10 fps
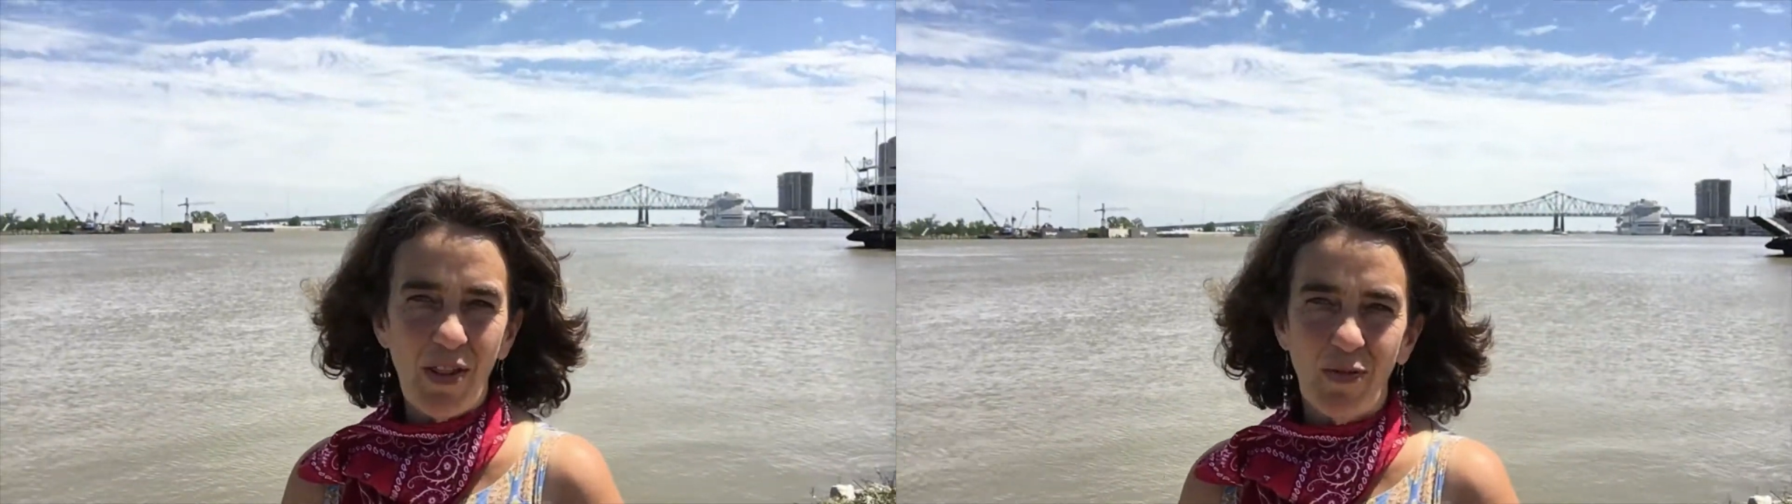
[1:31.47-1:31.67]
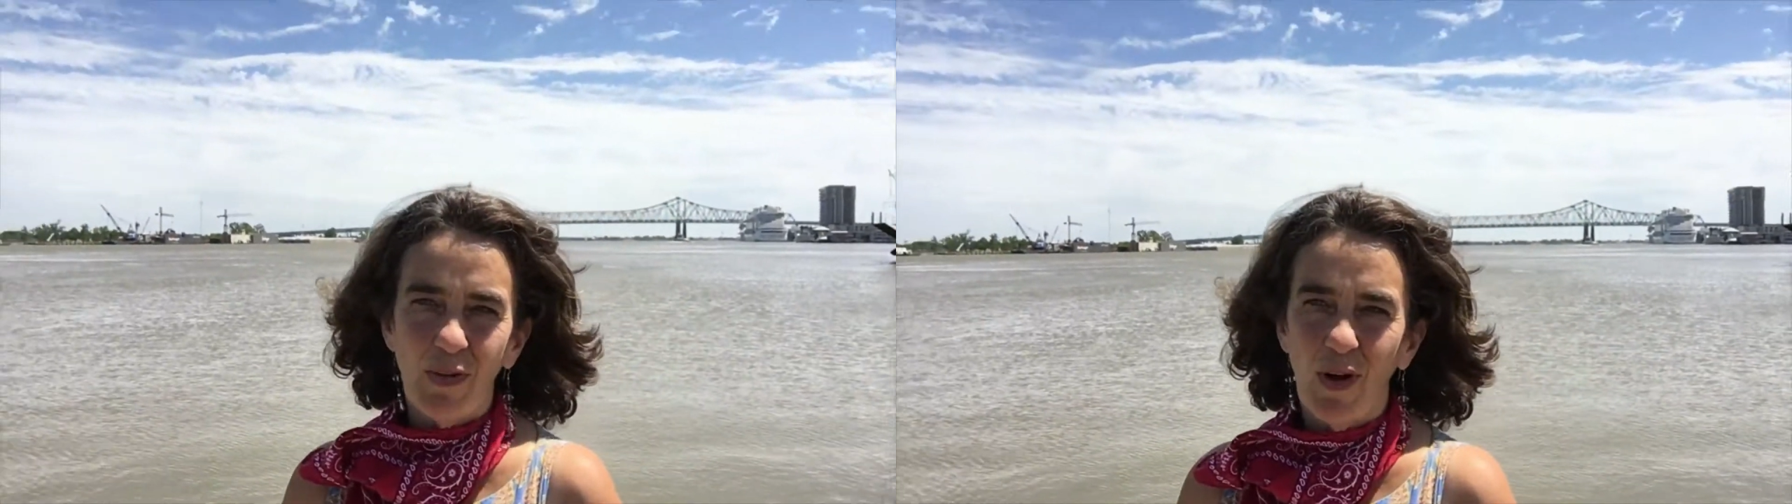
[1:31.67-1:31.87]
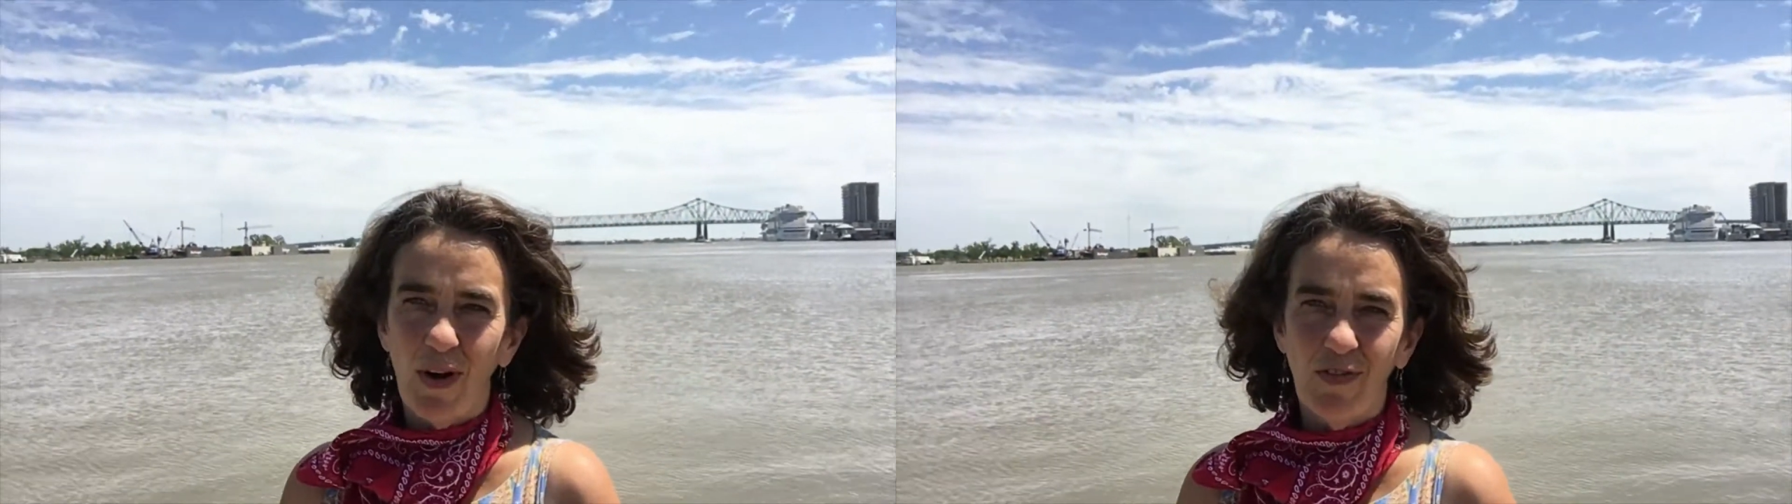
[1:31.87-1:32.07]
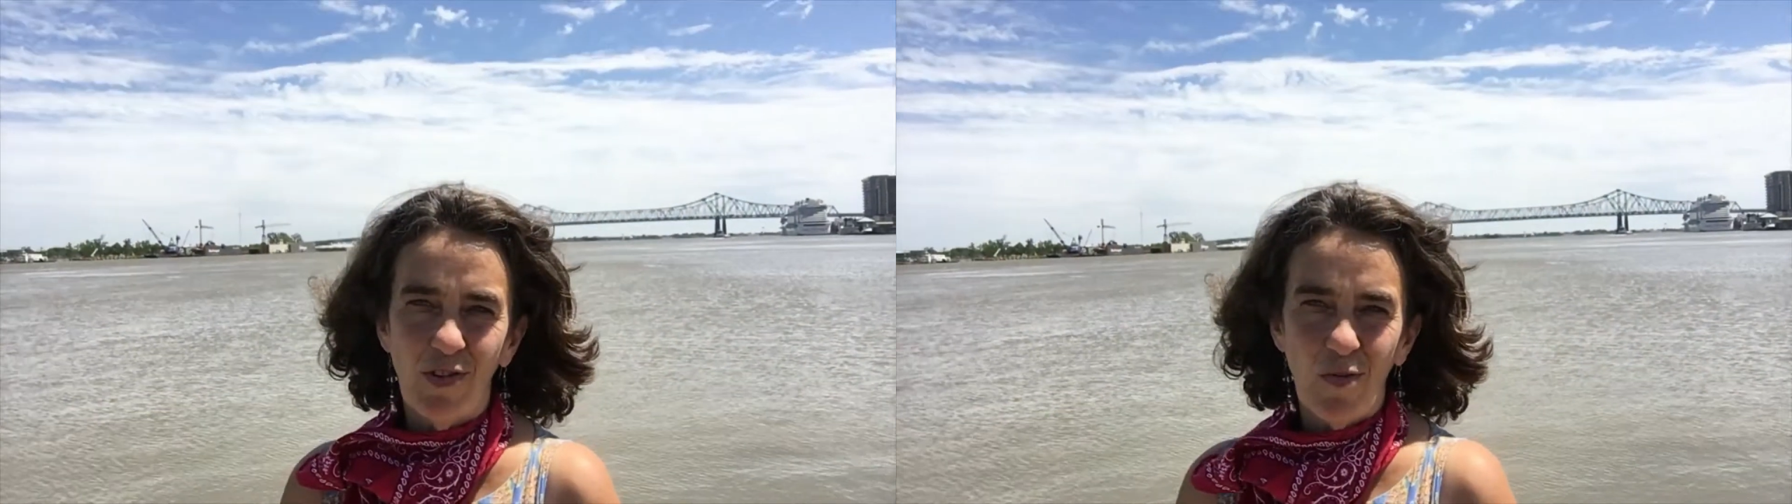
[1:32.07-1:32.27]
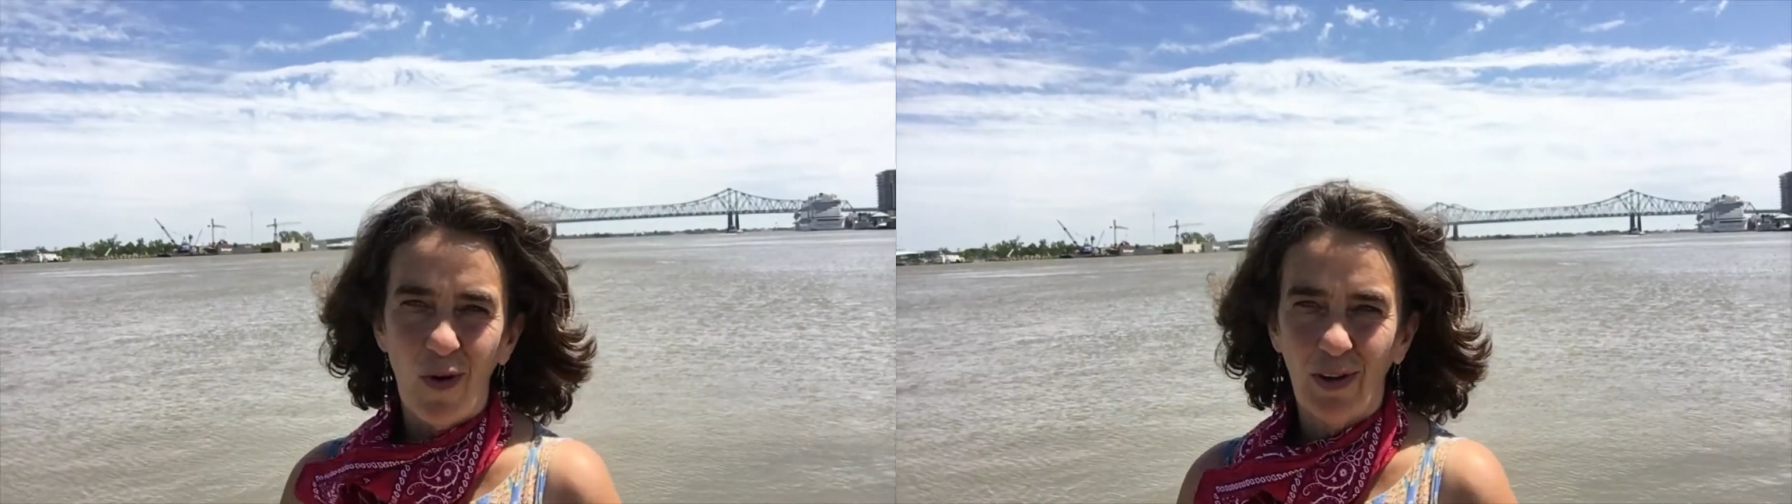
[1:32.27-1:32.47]
through the heart of
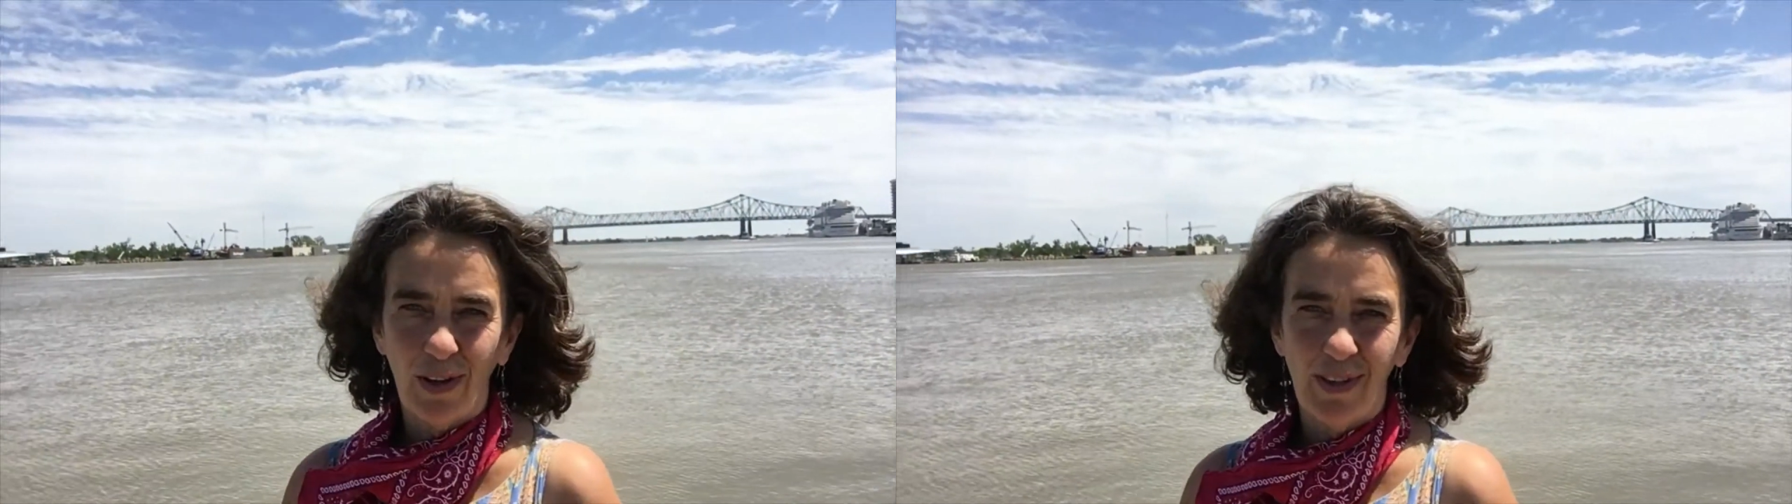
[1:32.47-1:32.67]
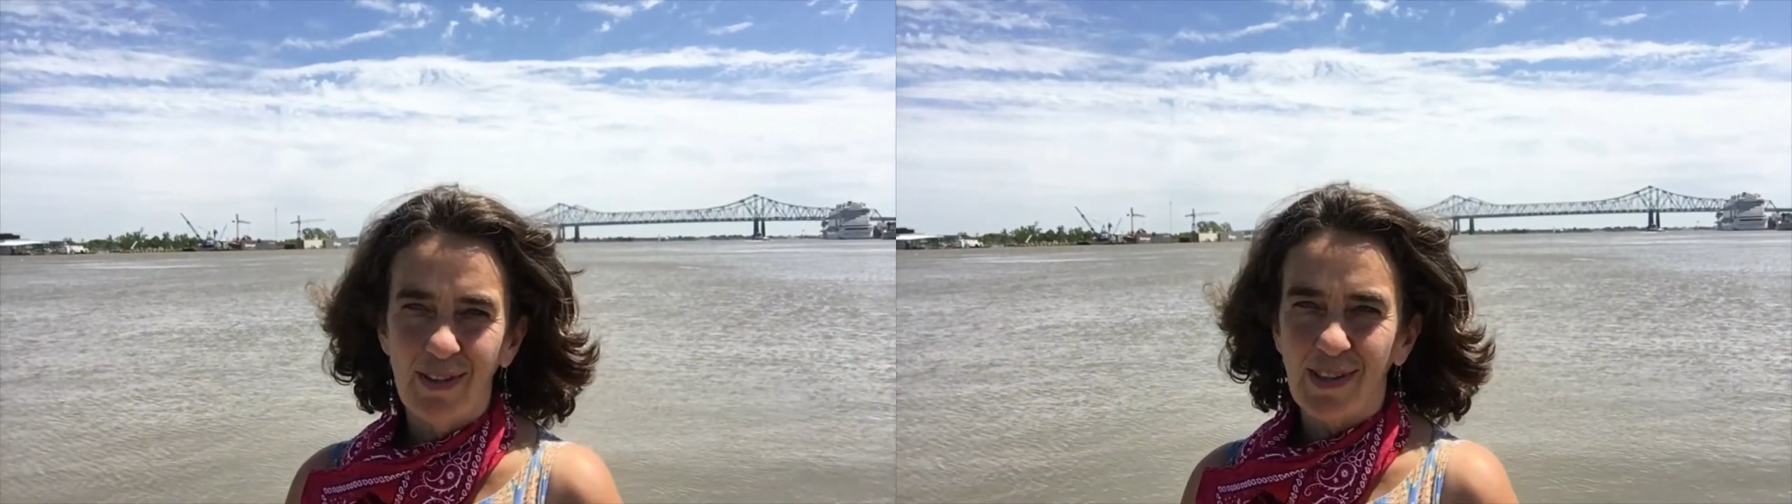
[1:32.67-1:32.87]
New Orleans.